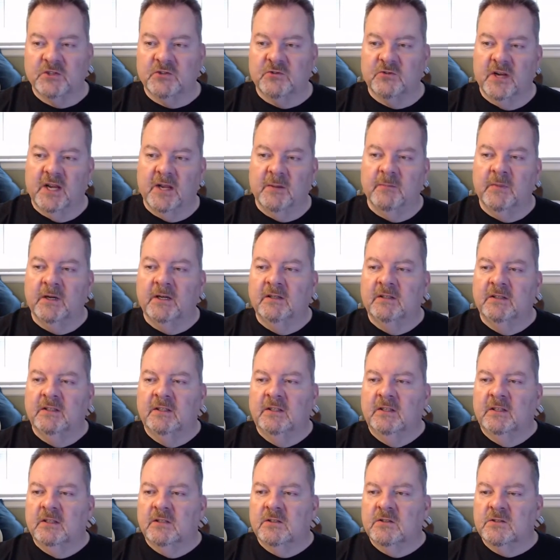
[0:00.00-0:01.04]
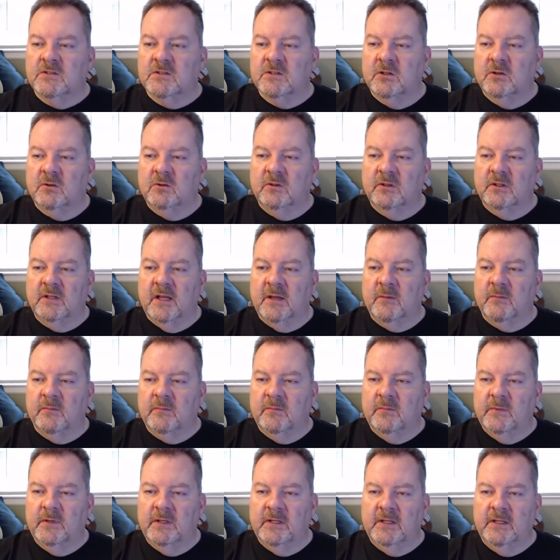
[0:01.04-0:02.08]
stream. So let
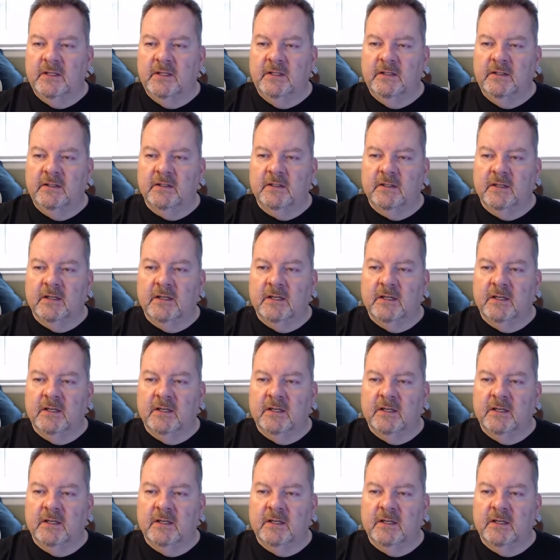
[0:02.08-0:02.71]
me...